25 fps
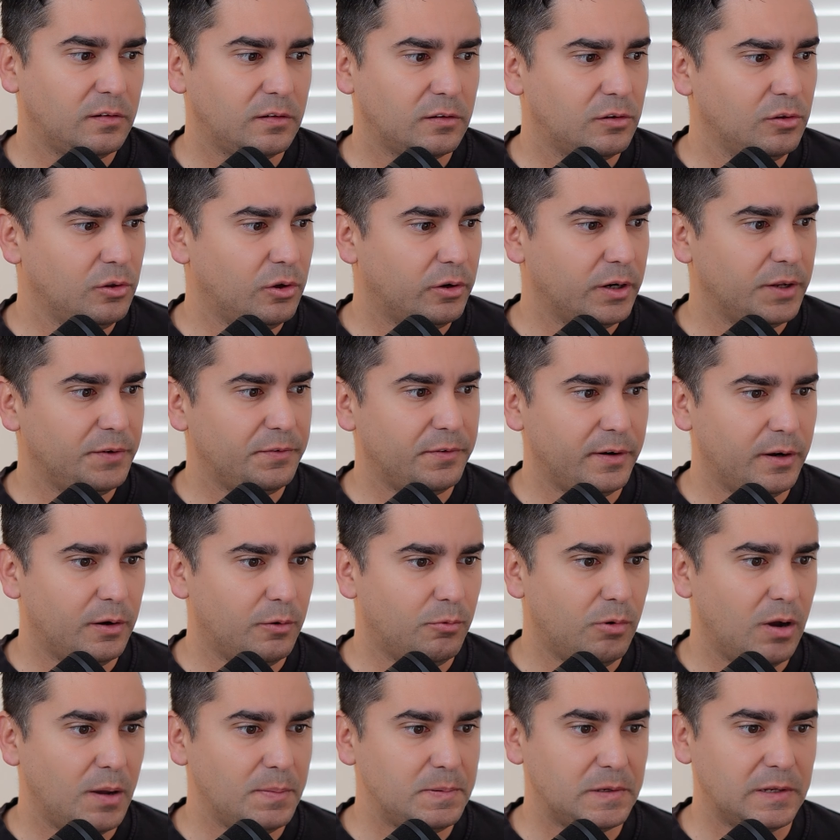is not even a
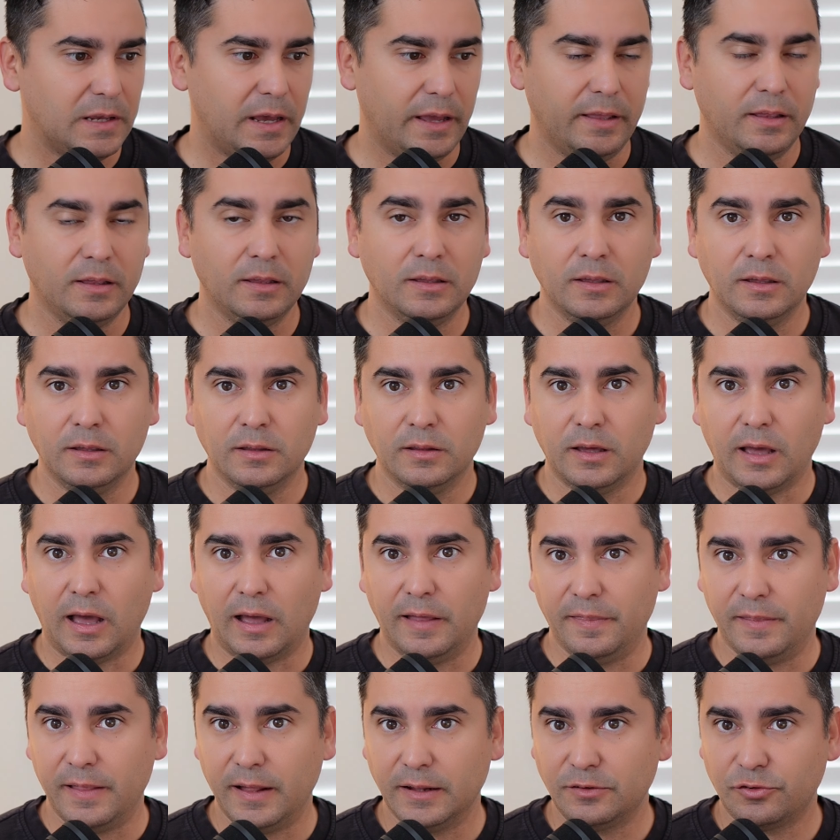website.
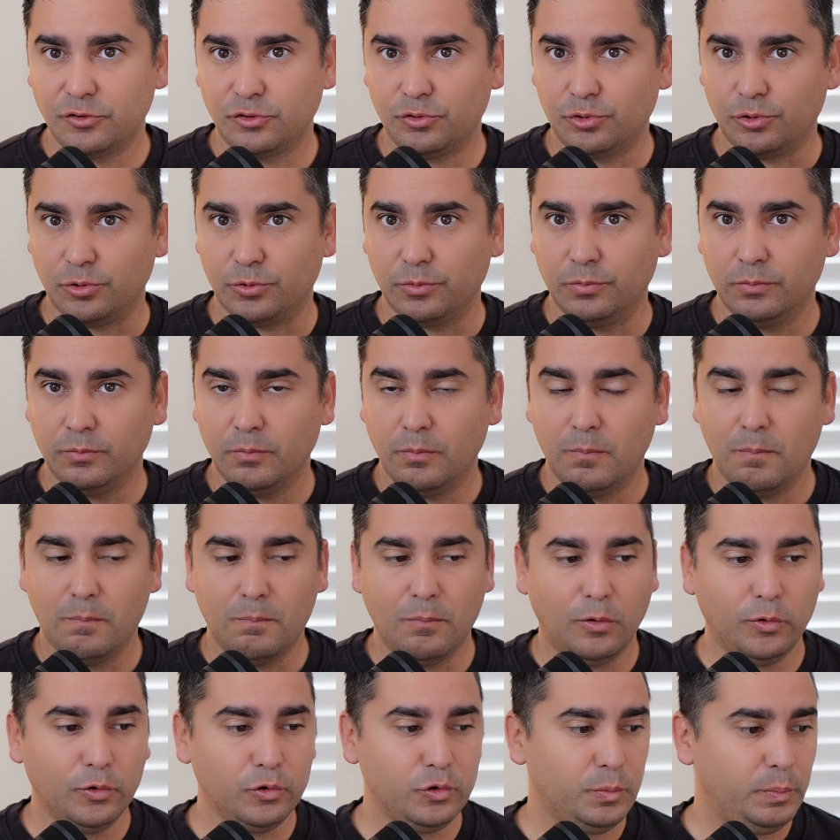And that's true.
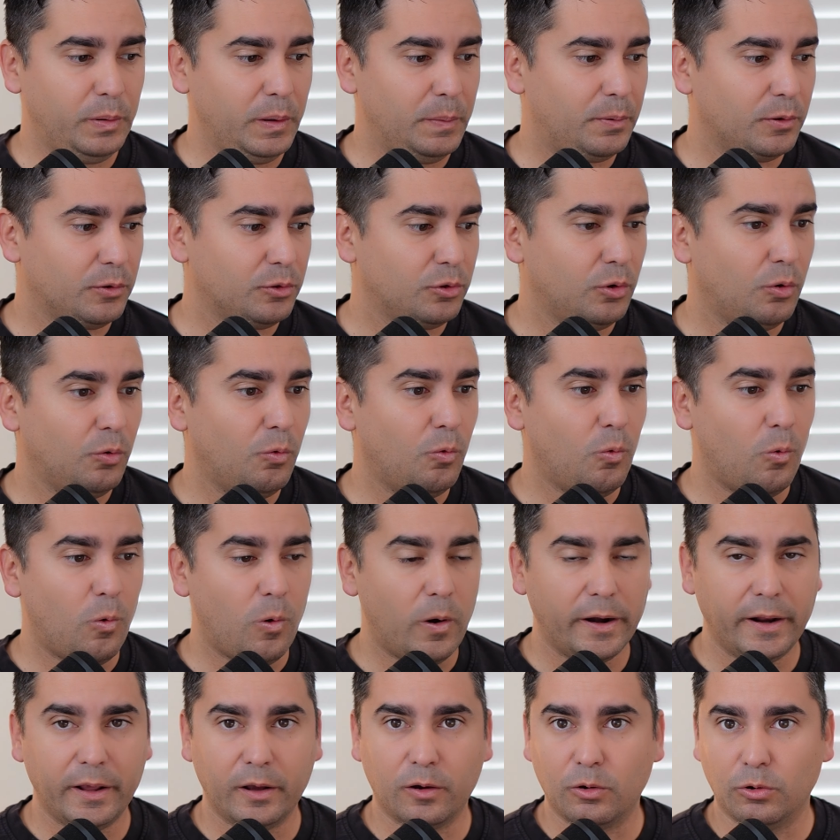Most people don't
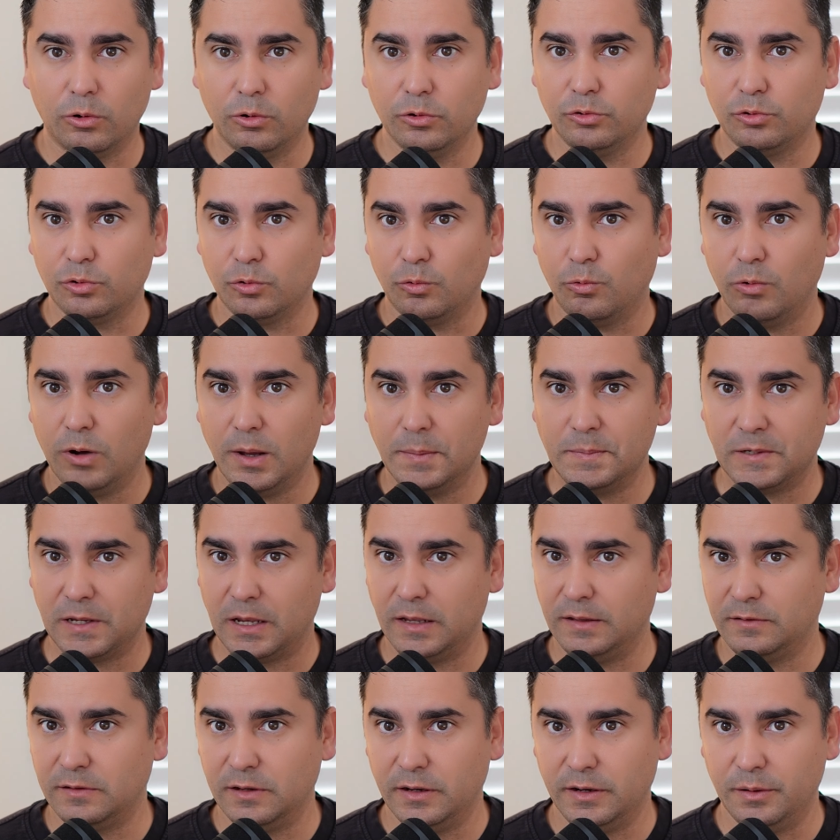want to go into
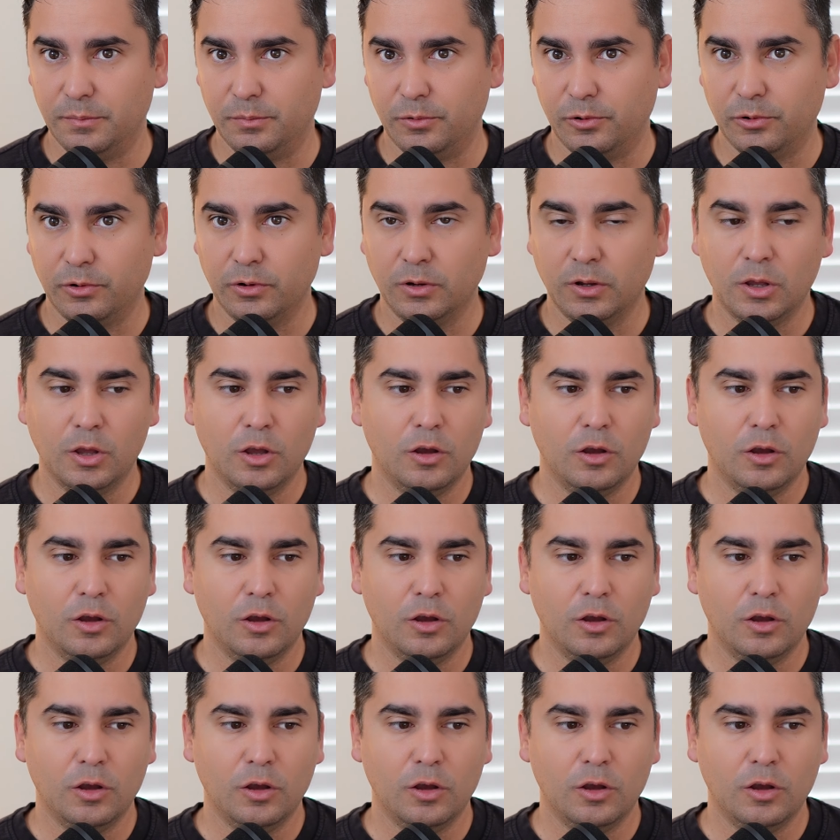websites anymore.